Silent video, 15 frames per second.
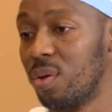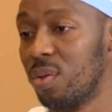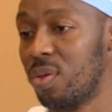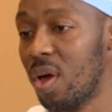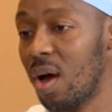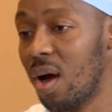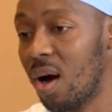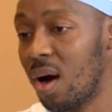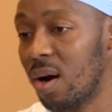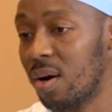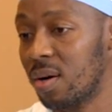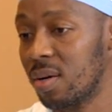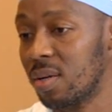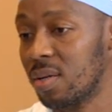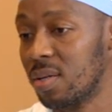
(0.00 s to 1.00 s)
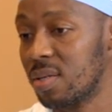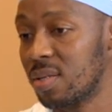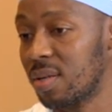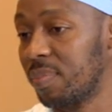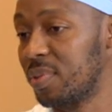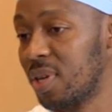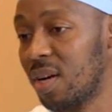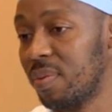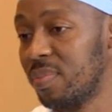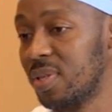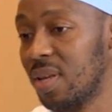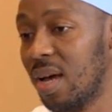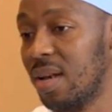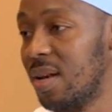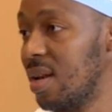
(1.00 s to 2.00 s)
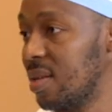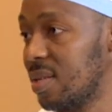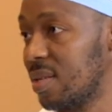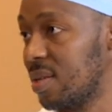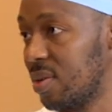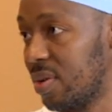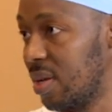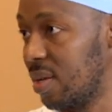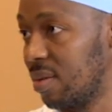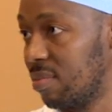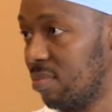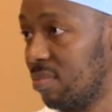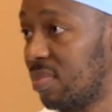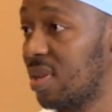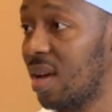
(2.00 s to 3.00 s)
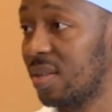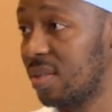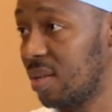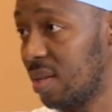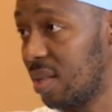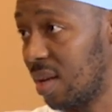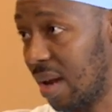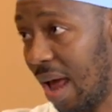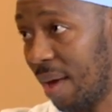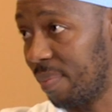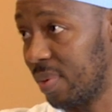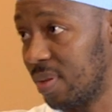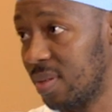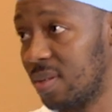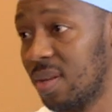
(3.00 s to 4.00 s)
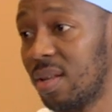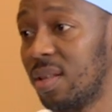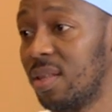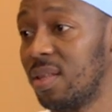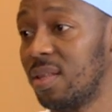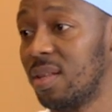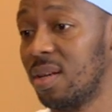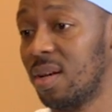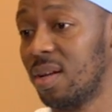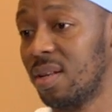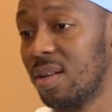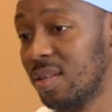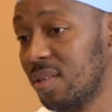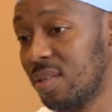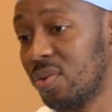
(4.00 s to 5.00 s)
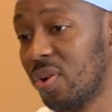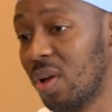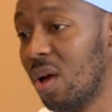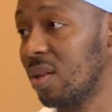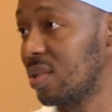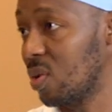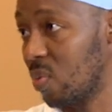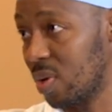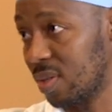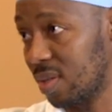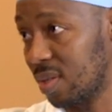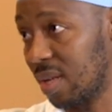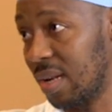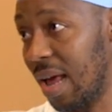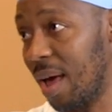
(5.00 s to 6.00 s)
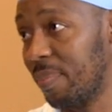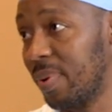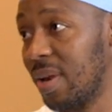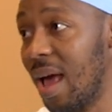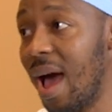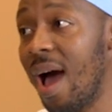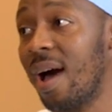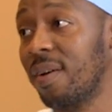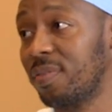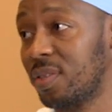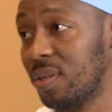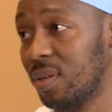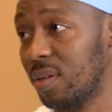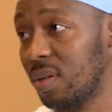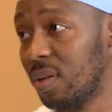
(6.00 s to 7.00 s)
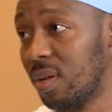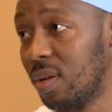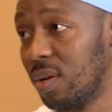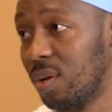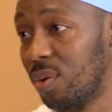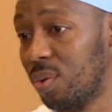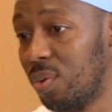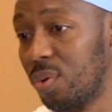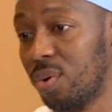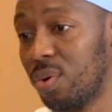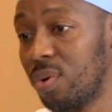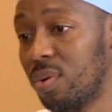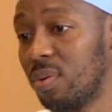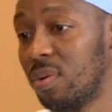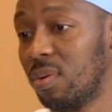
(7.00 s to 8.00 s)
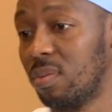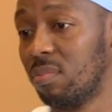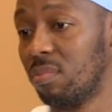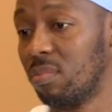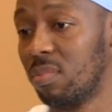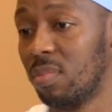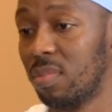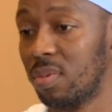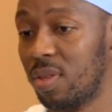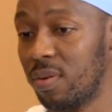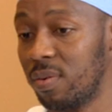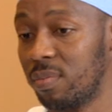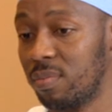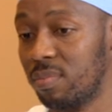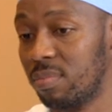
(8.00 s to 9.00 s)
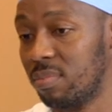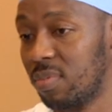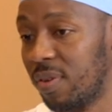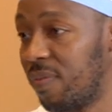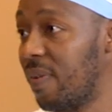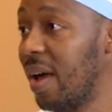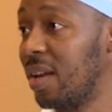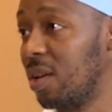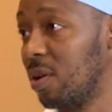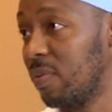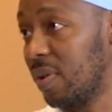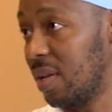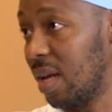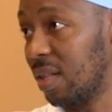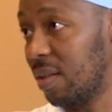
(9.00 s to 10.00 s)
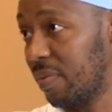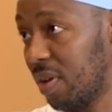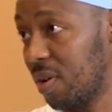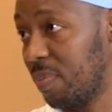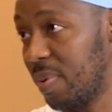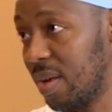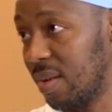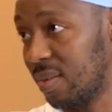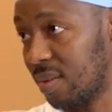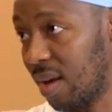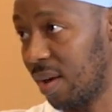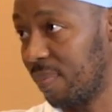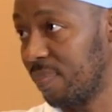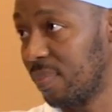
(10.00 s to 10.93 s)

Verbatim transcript: there are sometimes unnecessary testing that happens and okay. unnecessary consequences that happen after the, the, the finding of an elevated PSA.